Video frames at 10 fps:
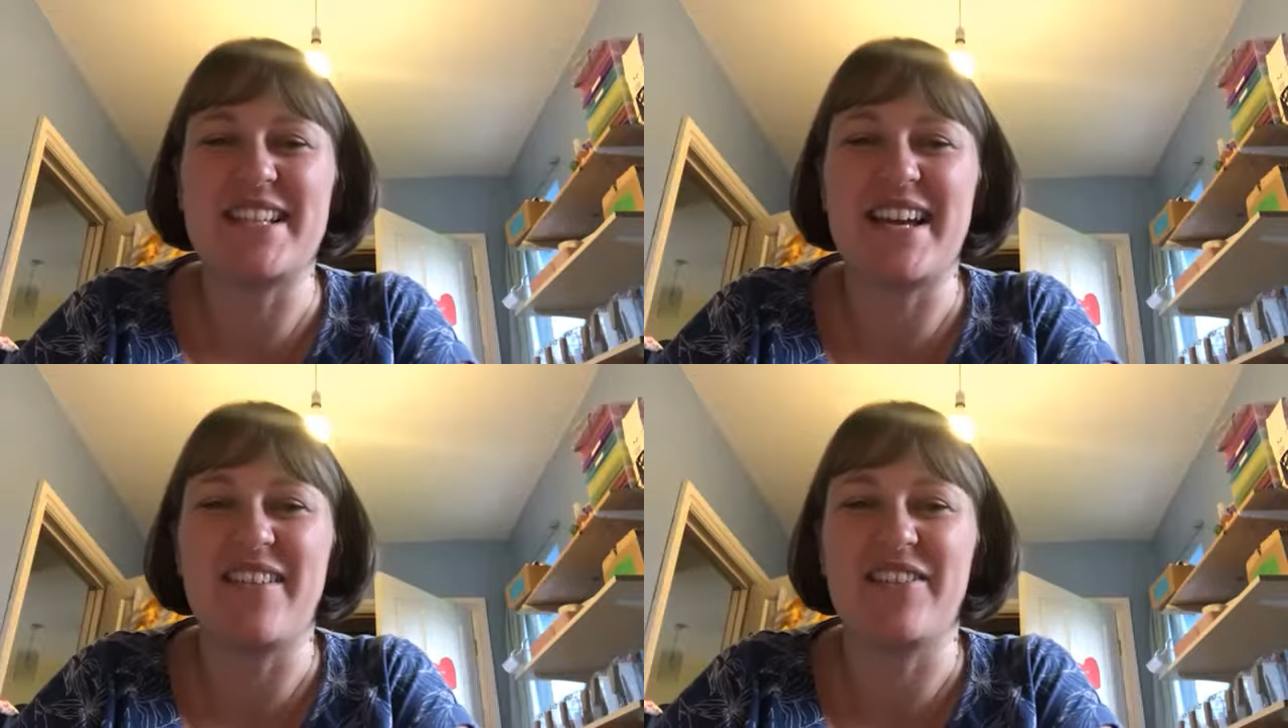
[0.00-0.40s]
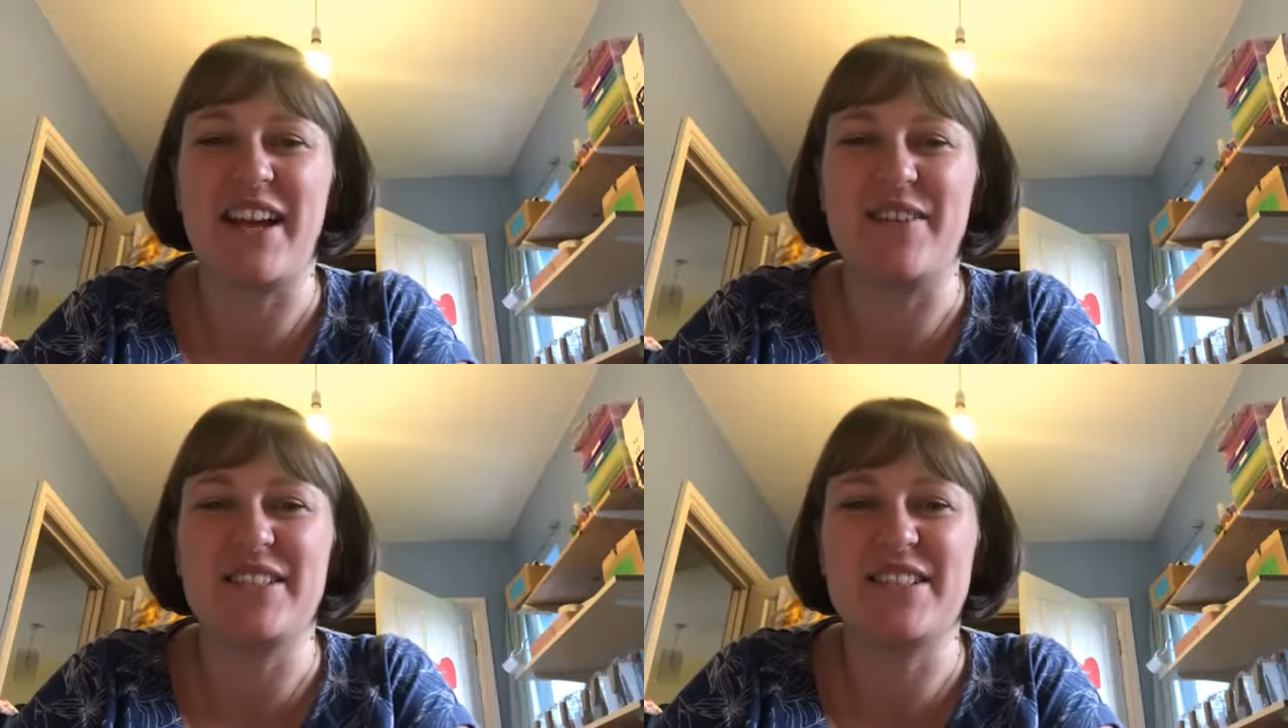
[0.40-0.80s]
there on
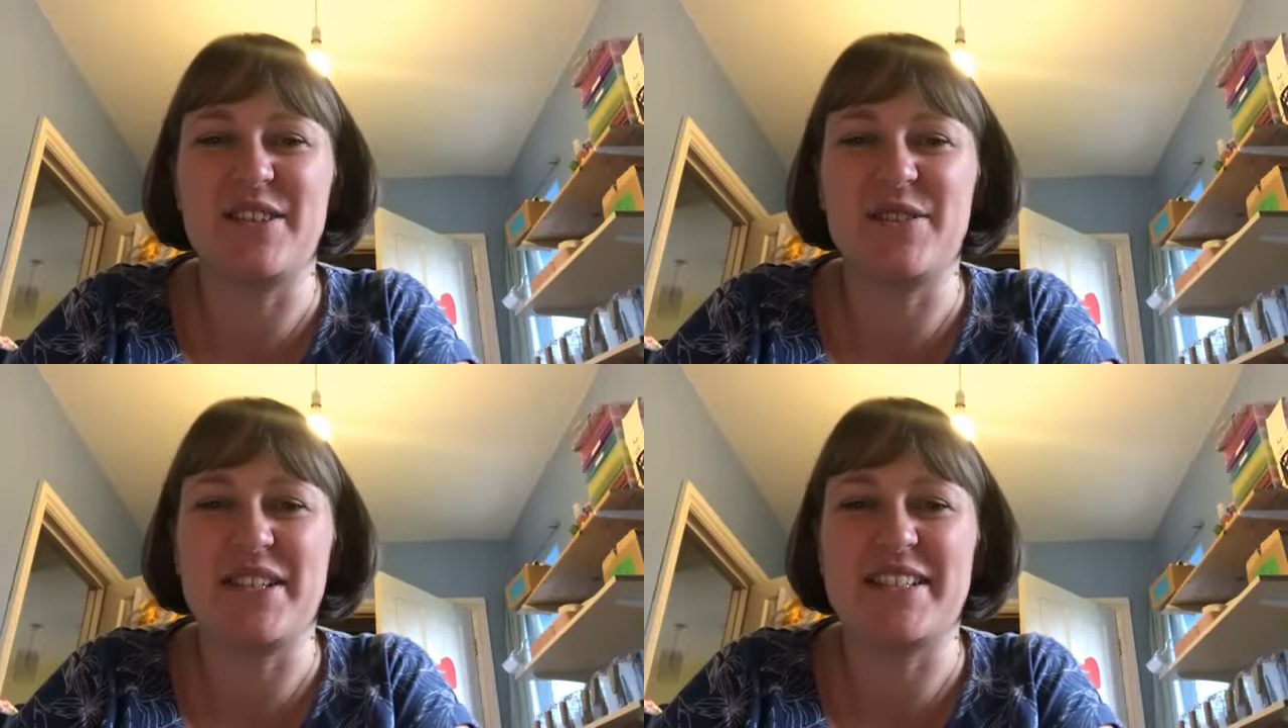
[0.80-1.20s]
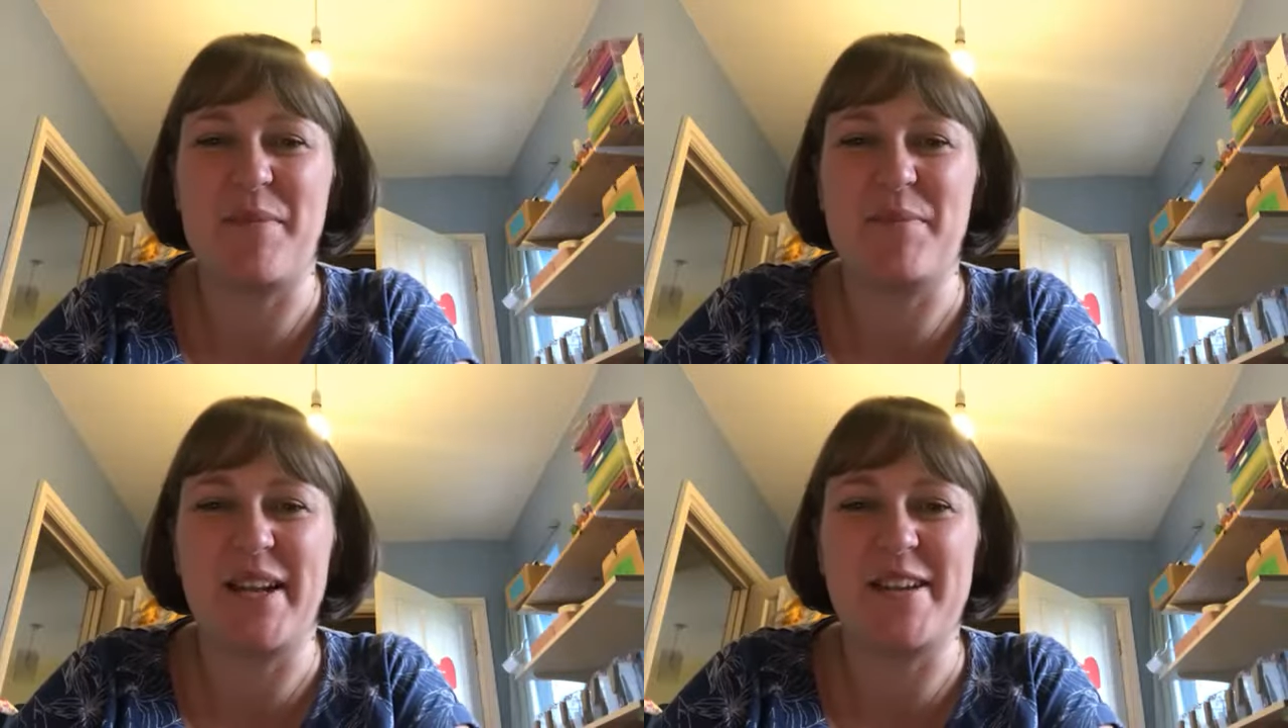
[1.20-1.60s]
how to
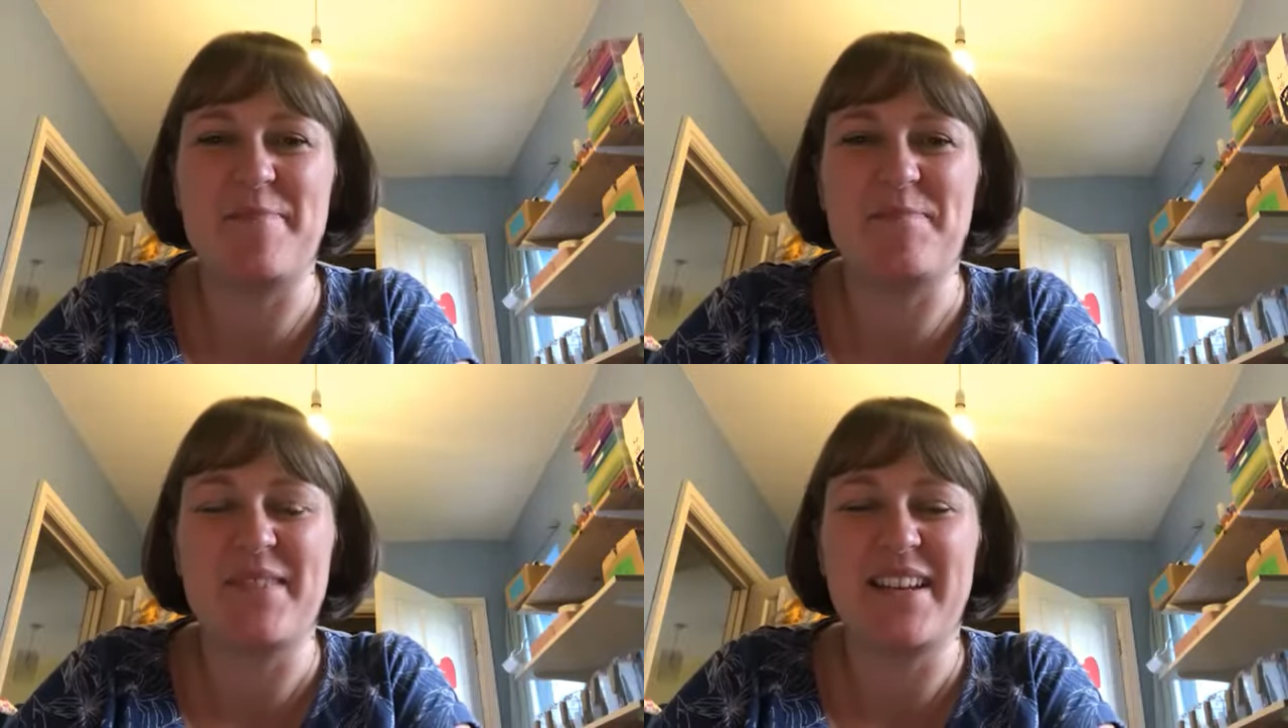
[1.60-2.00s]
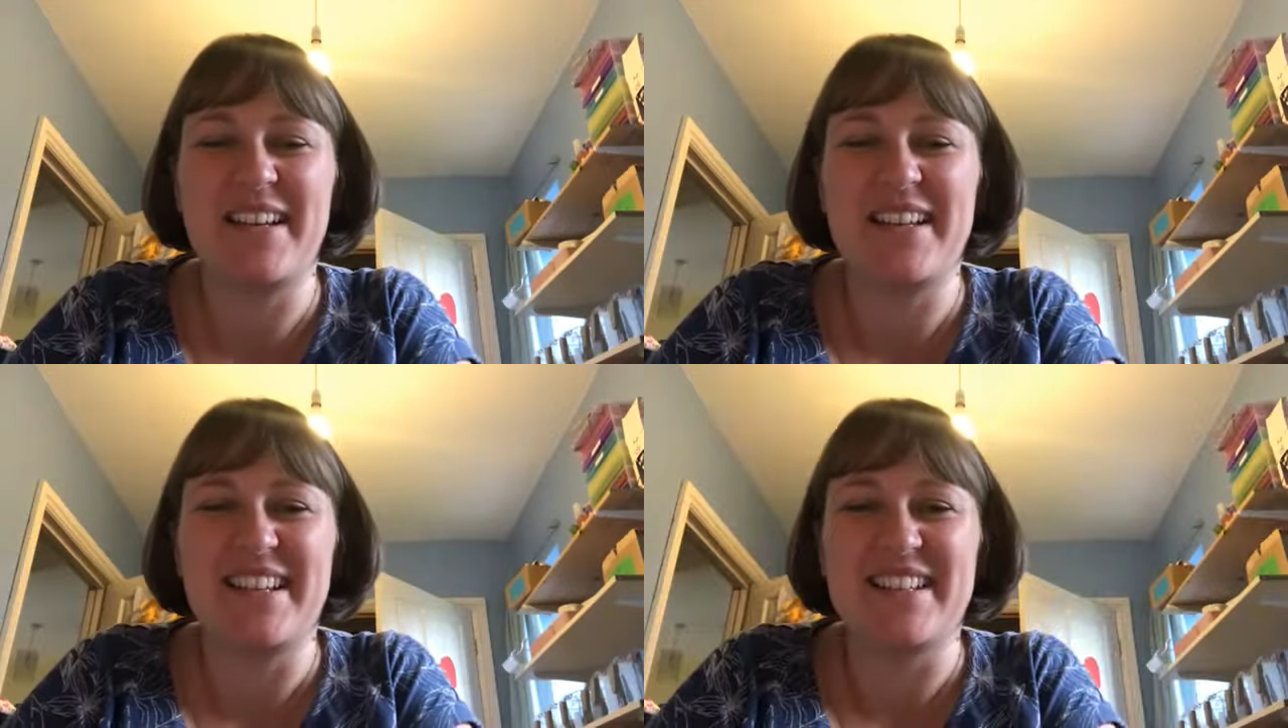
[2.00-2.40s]
assemble it. Oh,